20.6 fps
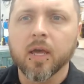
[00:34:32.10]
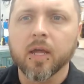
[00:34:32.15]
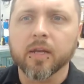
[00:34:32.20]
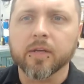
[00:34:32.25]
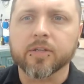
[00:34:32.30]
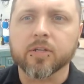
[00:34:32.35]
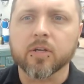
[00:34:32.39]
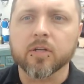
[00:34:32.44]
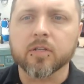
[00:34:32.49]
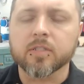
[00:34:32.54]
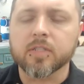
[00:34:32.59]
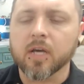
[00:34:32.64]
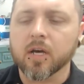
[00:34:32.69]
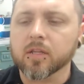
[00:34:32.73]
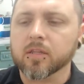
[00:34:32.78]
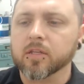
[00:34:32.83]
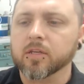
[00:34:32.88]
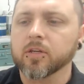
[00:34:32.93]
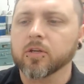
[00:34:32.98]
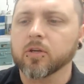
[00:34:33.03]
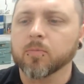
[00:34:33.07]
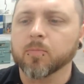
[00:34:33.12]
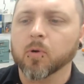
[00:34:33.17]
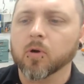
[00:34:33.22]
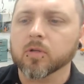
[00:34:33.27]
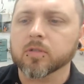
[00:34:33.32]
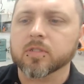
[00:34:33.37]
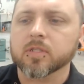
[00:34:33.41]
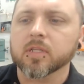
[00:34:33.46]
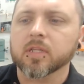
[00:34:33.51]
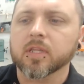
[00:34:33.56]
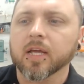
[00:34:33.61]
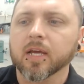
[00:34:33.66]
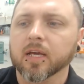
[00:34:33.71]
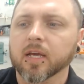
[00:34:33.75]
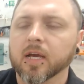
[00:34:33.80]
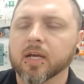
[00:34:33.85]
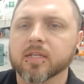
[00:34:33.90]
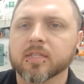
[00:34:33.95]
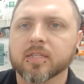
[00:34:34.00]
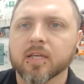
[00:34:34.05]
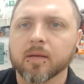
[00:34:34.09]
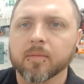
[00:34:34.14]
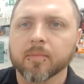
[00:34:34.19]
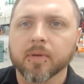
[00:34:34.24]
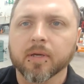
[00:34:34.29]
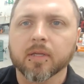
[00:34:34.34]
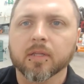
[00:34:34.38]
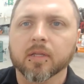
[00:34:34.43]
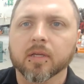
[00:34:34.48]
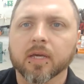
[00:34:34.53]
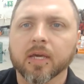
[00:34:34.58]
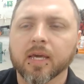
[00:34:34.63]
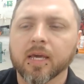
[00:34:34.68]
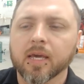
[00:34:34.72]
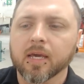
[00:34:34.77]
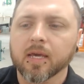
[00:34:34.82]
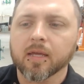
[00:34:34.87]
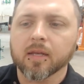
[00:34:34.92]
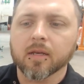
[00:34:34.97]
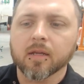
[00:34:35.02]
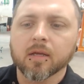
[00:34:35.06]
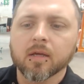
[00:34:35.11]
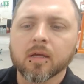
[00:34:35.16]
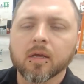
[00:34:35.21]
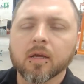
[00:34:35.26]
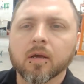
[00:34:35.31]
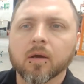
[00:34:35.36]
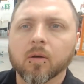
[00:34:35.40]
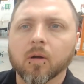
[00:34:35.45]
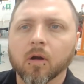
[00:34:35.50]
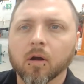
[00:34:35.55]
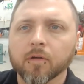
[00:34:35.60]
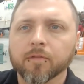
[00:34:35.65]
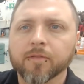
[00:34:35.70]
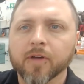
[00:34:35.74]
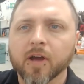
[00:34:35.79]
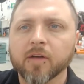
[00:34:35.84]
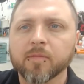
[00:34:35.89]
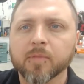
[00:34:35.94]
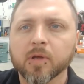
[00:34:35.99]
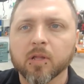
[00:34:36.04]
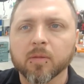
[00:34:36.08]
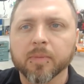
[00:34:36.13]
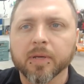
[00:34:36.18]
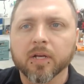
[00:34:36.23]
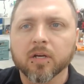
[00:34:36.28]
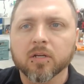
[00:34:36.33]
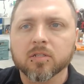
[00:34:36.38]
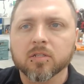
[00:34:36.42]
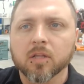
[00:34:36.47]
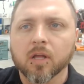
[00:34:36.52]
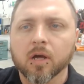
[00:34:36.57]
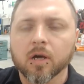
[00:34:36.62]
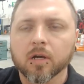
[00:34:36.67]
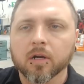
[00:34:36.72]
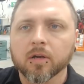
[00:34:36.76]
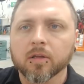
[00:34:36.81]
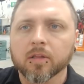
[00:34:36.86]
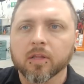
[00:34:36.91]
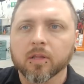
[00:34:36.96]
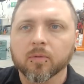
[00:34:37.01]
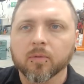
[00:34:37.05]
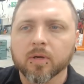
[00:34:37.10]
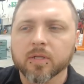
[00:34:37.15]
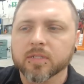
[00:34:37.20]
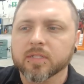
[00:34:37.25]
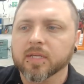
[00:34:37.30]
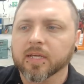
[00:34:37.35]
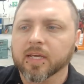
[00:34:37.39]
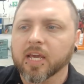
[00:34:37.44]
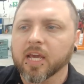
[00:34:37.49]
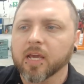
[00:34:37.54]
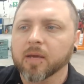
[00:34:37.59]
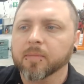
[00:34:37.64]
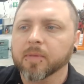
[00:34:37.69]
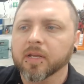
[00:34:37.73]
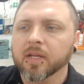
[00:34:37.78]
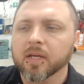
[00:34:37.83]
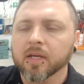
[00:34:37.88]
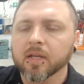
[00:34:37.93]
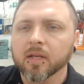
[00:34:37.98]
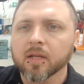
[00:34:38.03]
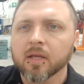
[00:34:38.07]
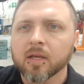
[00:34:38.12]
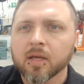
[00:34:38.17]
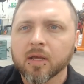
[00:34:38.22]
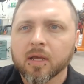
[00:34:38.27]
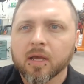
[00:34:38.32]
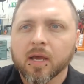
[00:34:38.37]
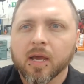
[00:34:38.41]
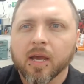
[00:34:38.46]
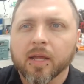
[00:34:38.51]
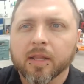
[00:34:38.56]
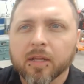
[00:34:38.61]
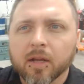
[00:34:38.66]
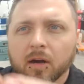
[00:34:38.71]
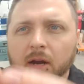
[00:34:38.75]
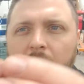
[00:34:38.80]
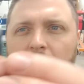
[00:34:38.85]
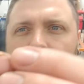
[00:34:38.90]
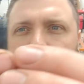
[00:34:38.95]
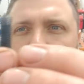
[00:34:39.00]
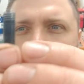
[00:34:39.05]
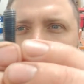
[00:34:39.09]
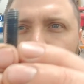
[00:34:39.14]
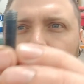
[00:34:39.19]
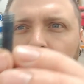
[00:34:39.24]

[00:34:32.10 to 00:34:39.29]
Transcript: It turns out the new bolts that that guy sent me in the kit are 5 millimeters longer than the ones that came in it. And they're actually